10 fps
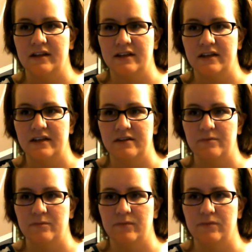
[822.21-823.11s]
He
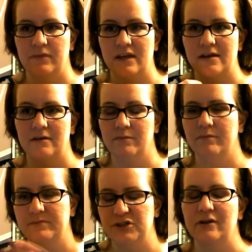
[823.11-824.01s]

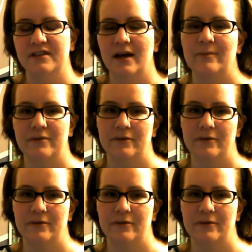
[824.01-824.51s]
shows up